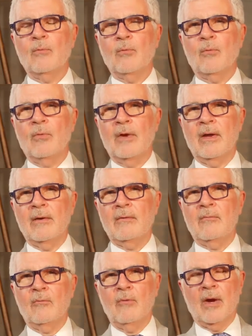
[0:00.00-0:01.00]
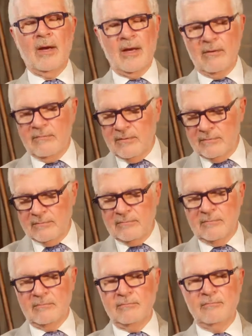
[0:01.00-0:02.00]
When I have a
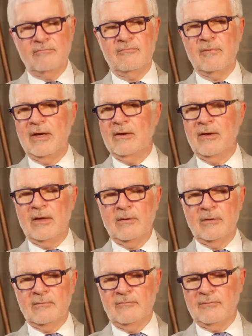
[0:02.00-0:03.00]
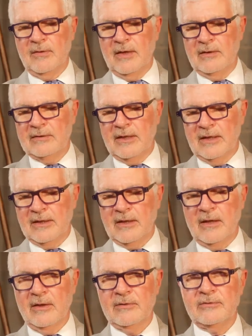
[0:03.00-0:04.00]
very good friend,
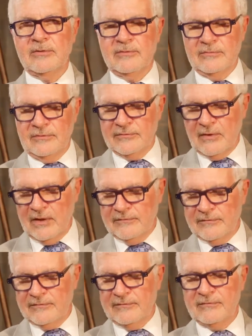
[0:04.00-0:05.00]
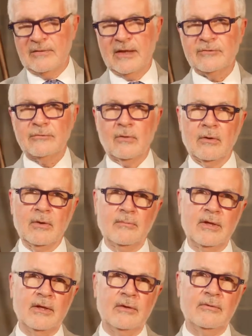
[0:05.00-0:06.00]
gynecologist, whose office is next door to
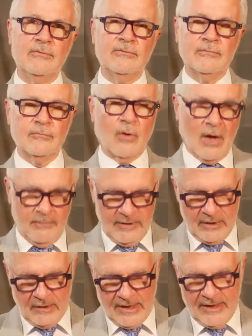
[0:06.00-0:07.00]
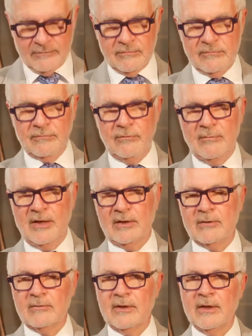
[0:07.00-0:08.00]
me, who's taught me a lot through my
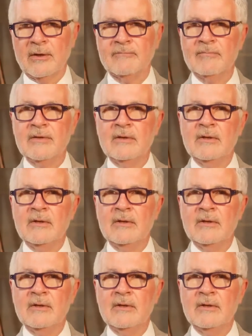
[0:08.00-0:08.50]
career,